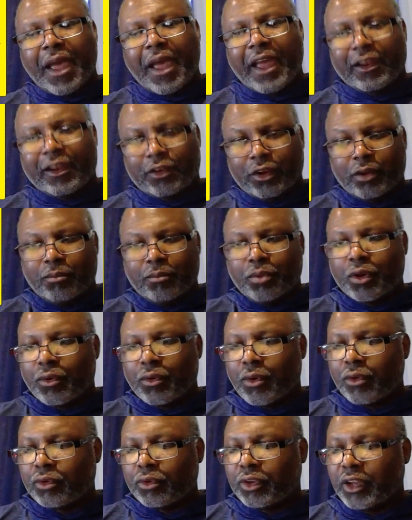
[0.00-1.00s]
back to the
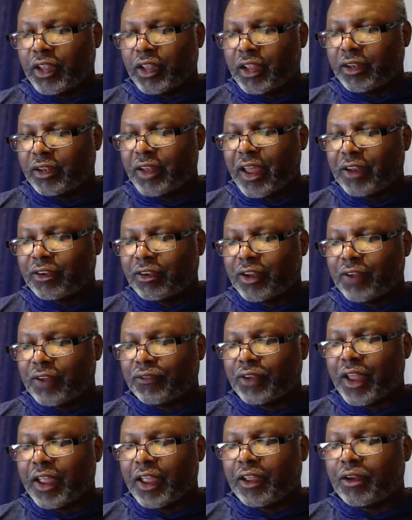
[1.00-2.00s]
bureaus to get that
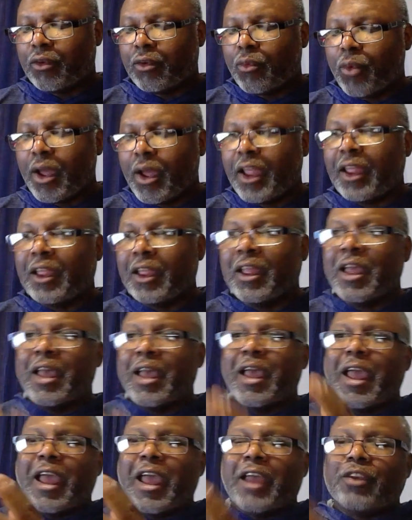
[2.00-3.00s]
stuff taken away,
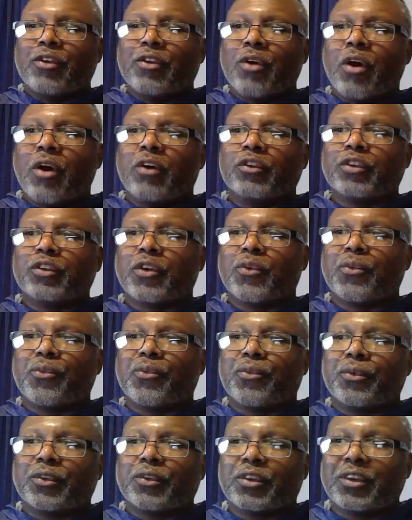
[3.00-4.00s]
and you also
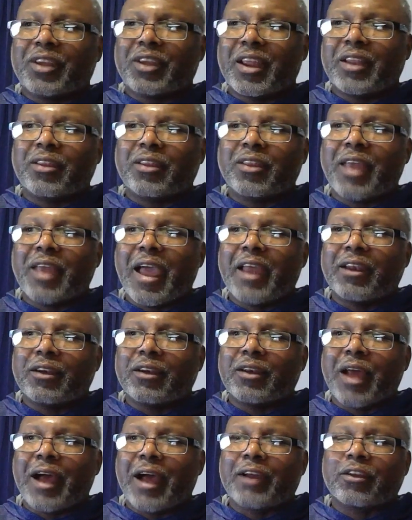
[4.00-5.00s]
send
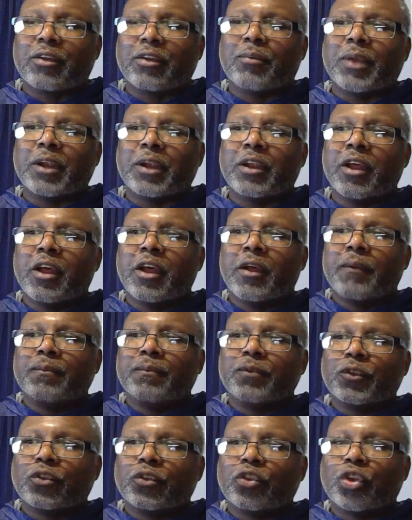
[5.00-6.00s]
that document
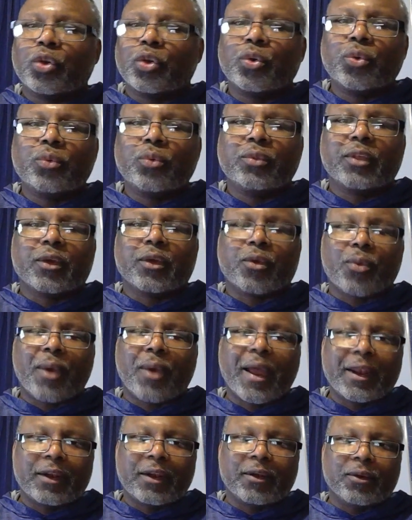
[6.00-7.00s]
to the
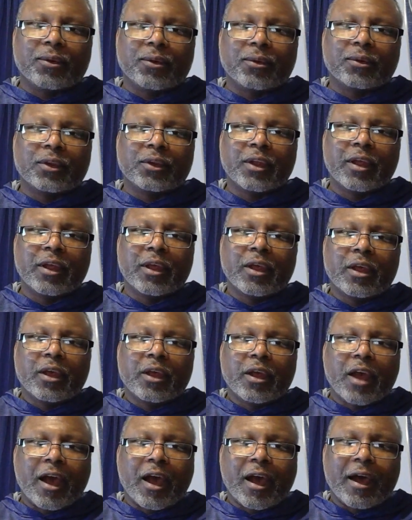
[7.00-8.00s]
creditors
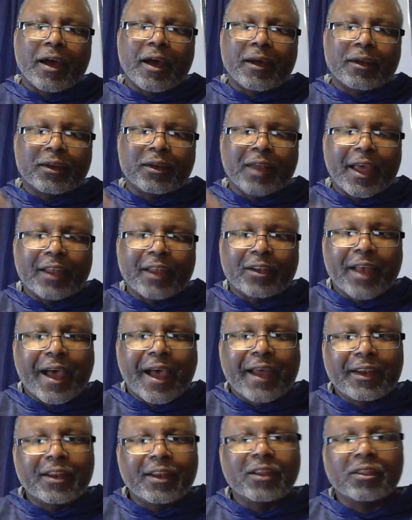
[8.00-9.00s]
that the
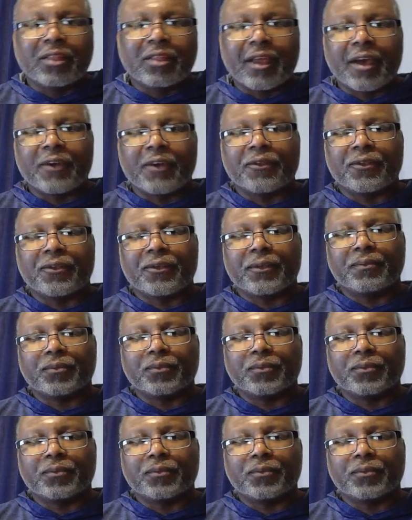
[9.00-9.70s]
ID theft